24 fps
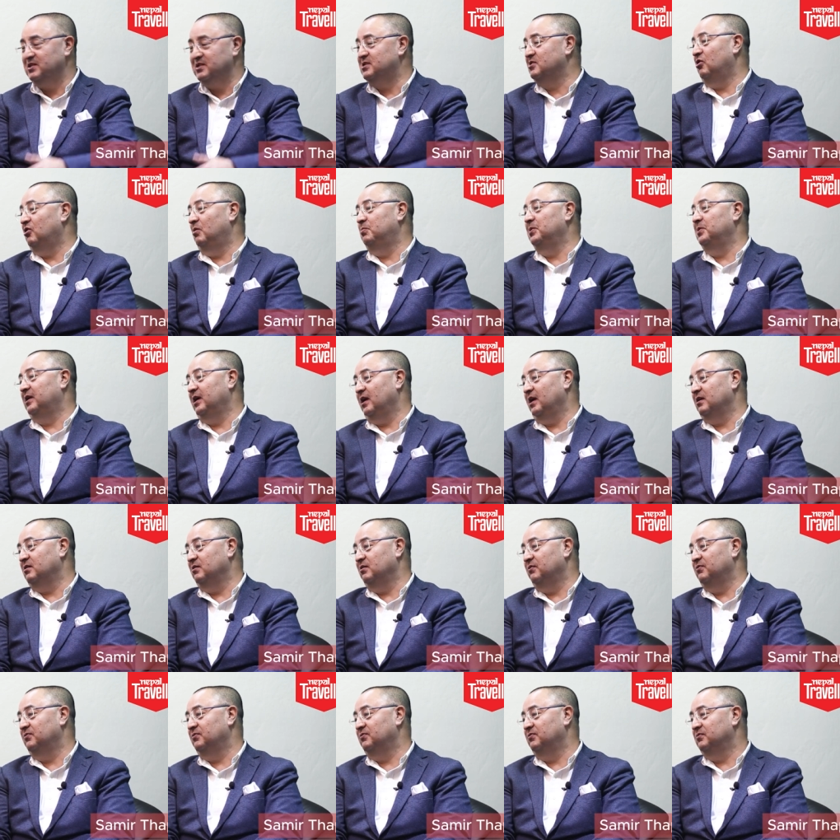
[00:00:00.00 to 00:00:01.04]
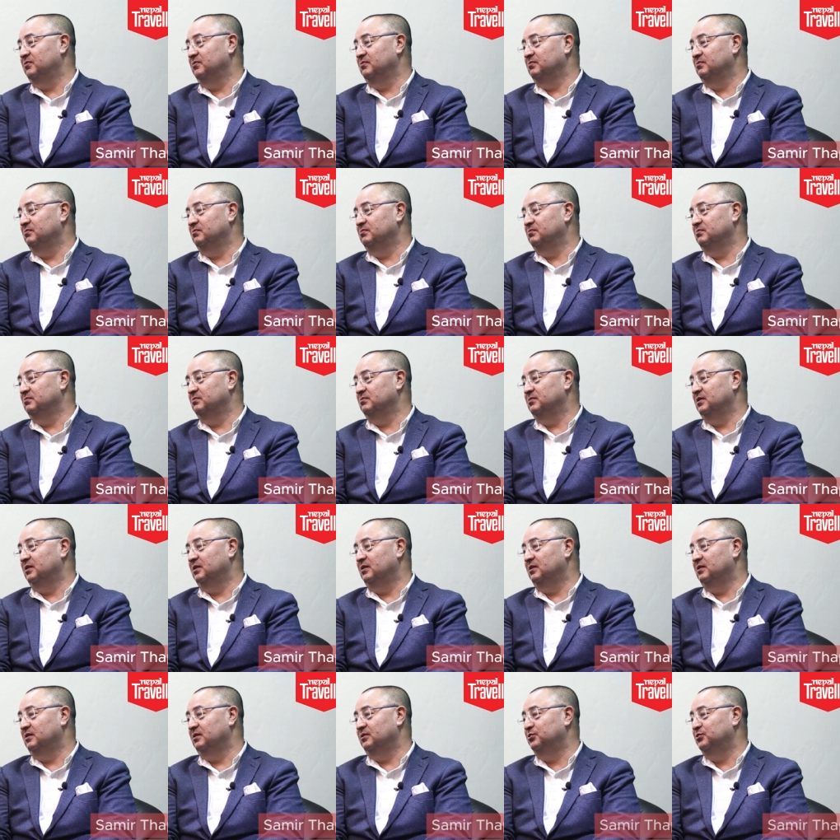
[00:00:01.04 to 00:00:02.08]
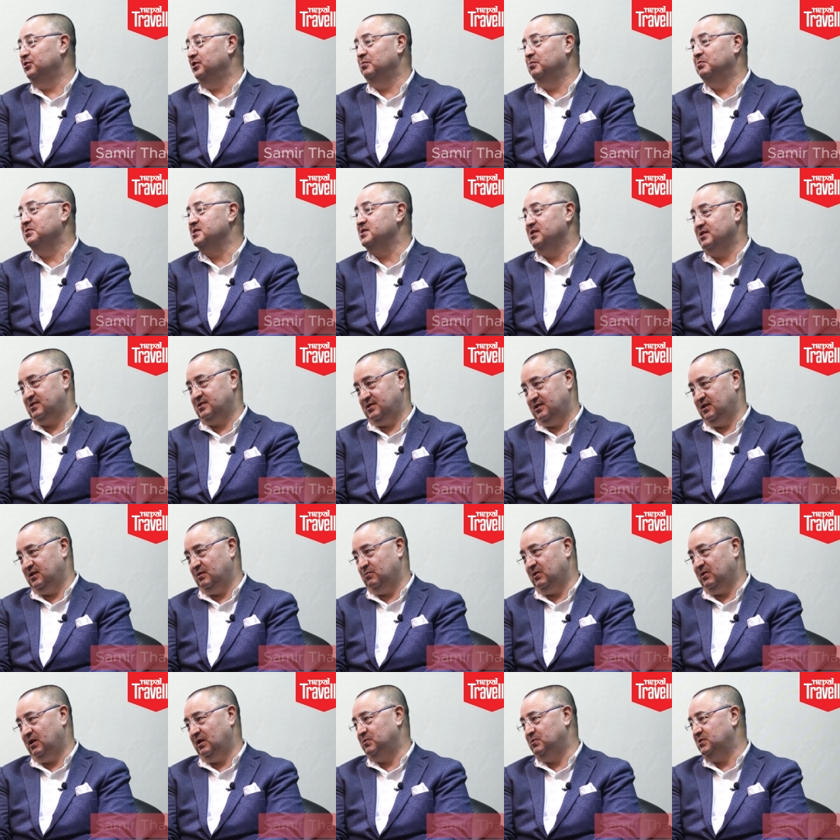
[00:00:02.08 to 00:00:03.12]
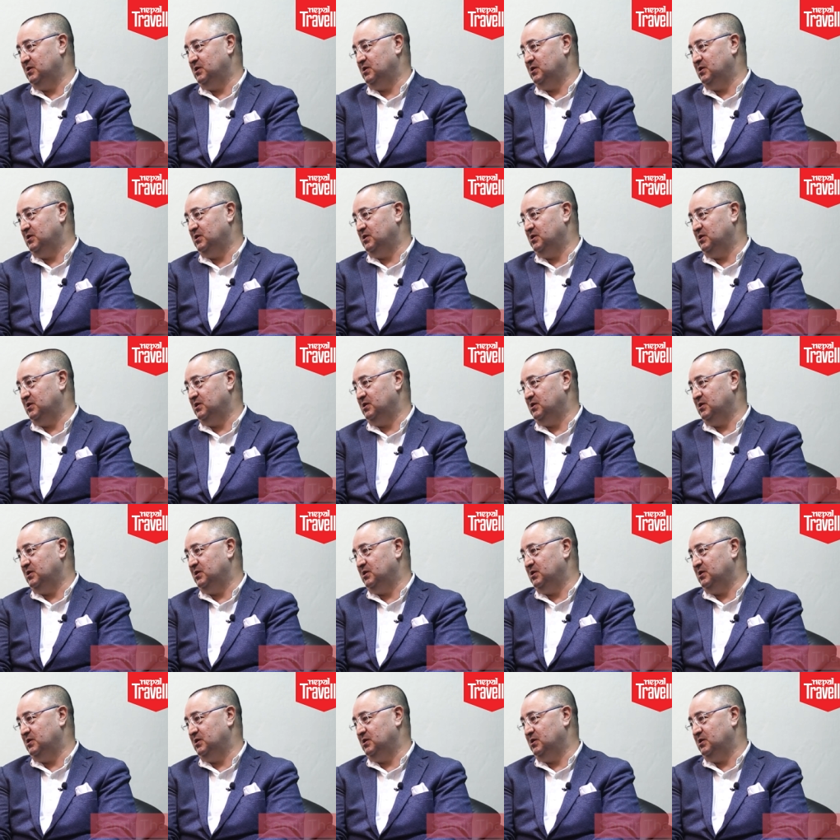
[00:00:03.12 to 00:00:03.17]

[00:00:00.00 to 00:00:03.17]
this copycat of uh, doing business in Nepal.